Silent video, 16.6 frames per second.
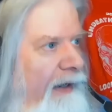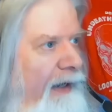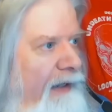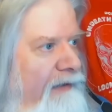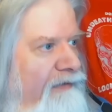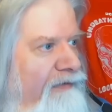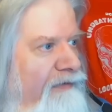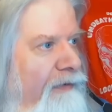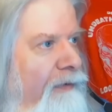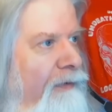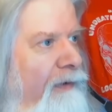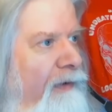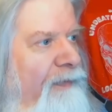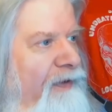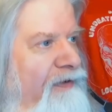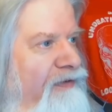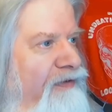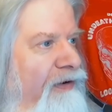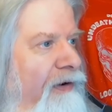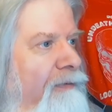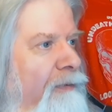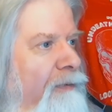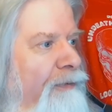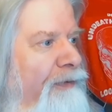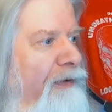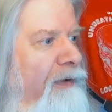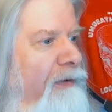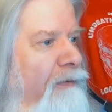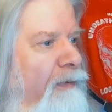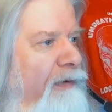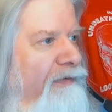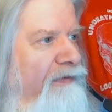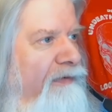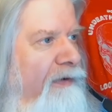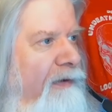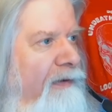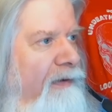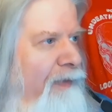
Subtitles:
And so the general thing was that